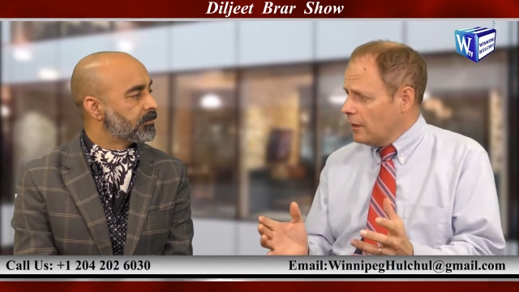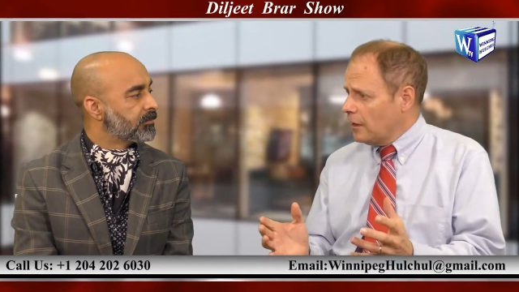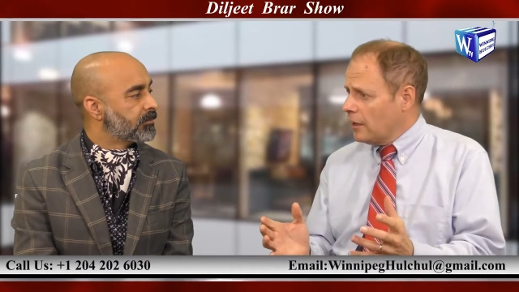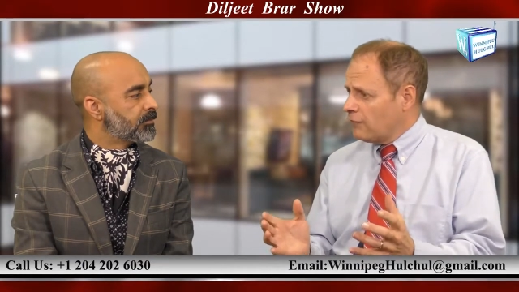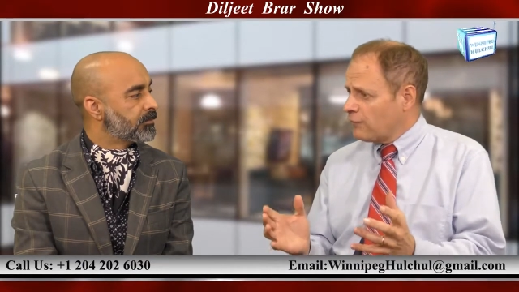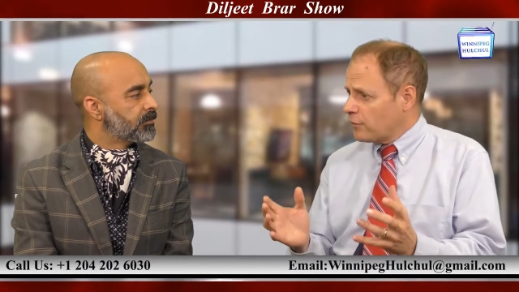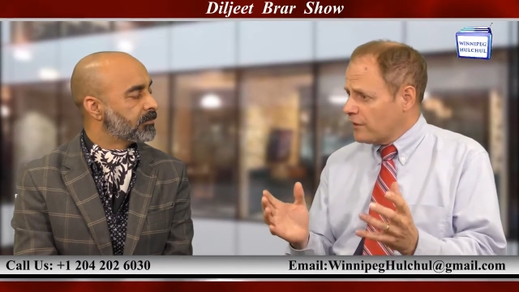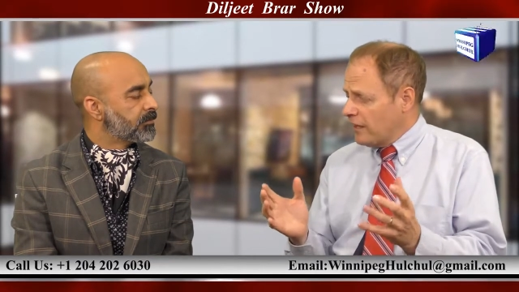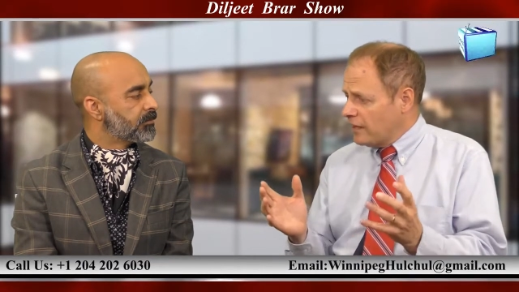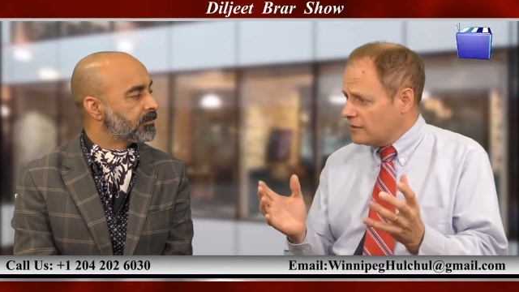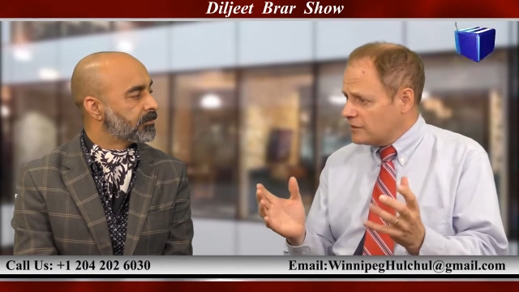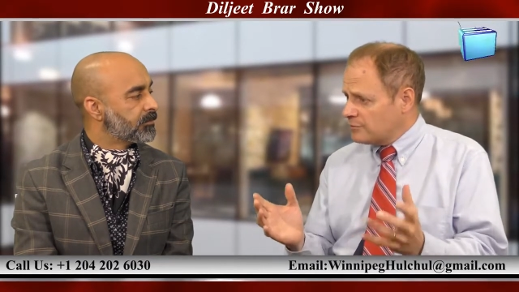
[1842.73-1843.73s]
Speaker 1: uh, for
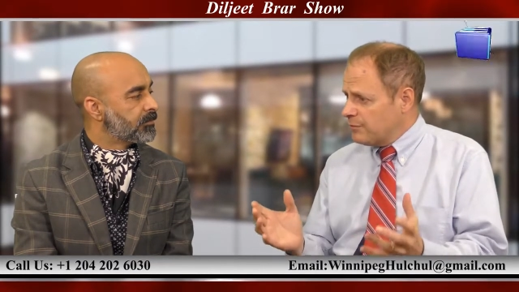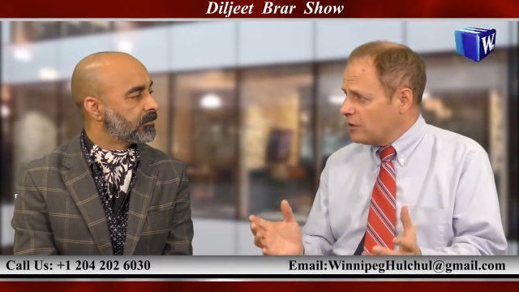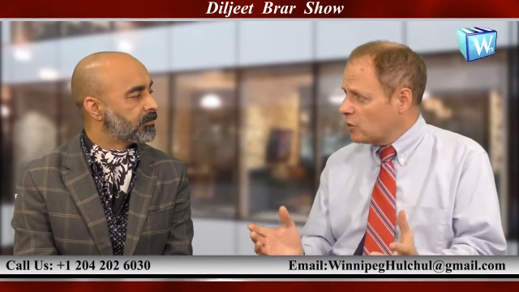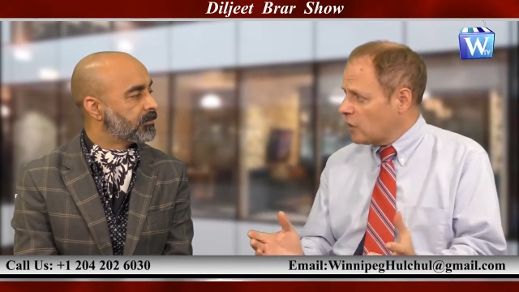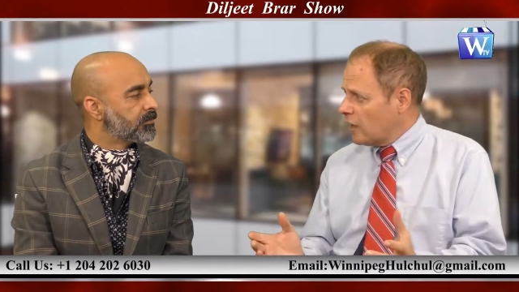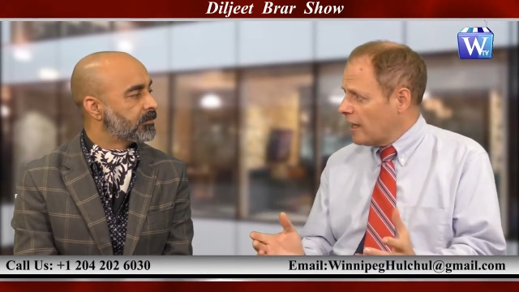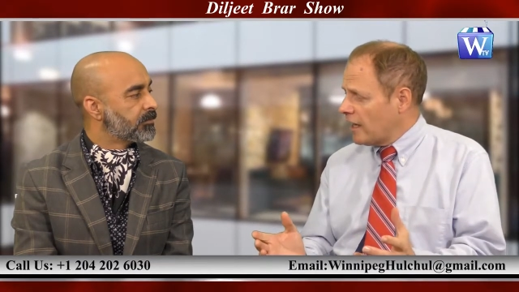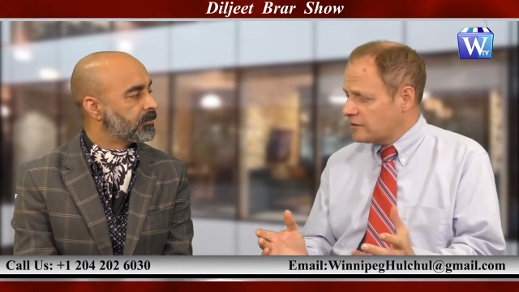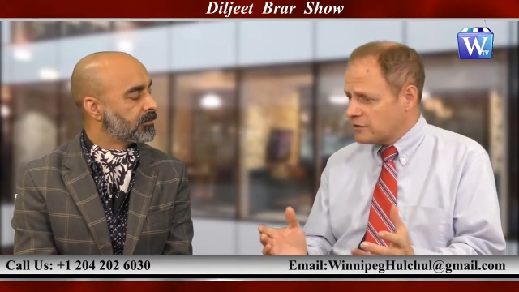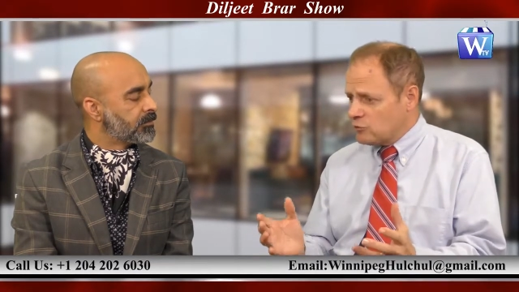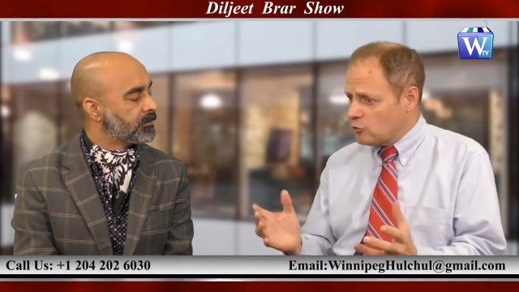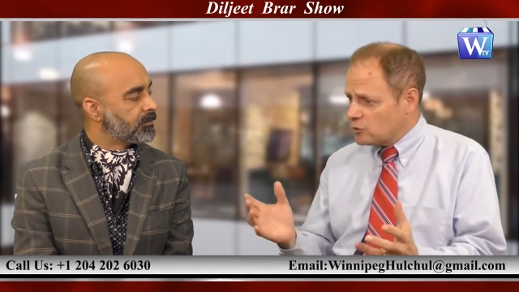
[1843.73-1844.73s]
Canada's middle
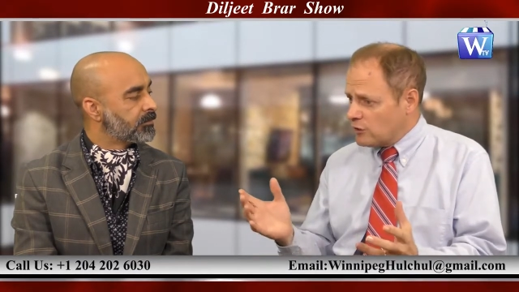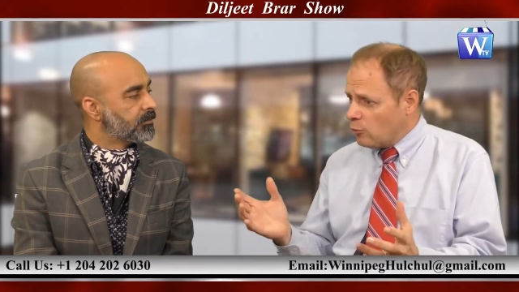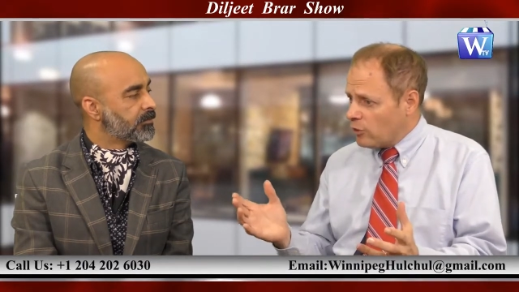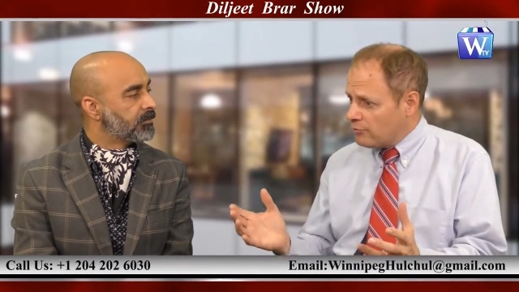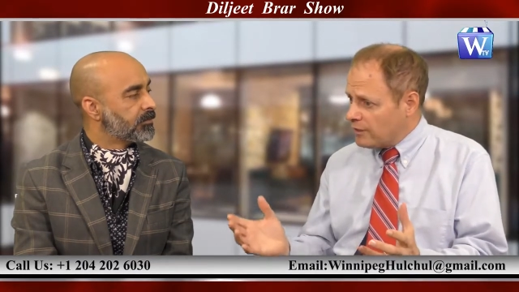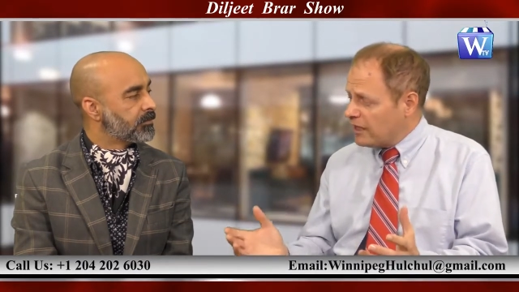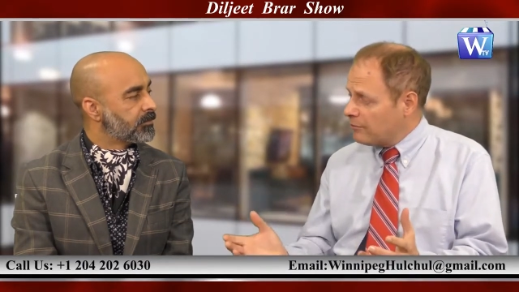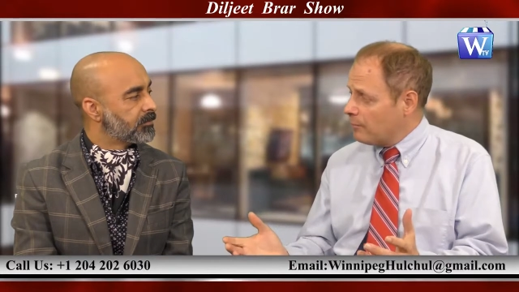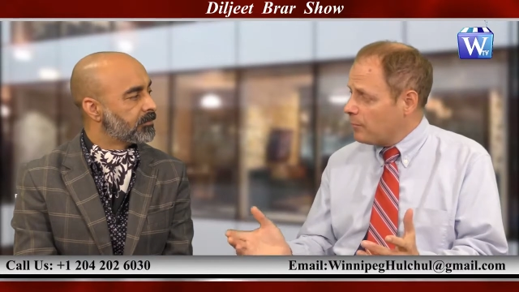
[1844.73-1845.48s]
class and those that want to become a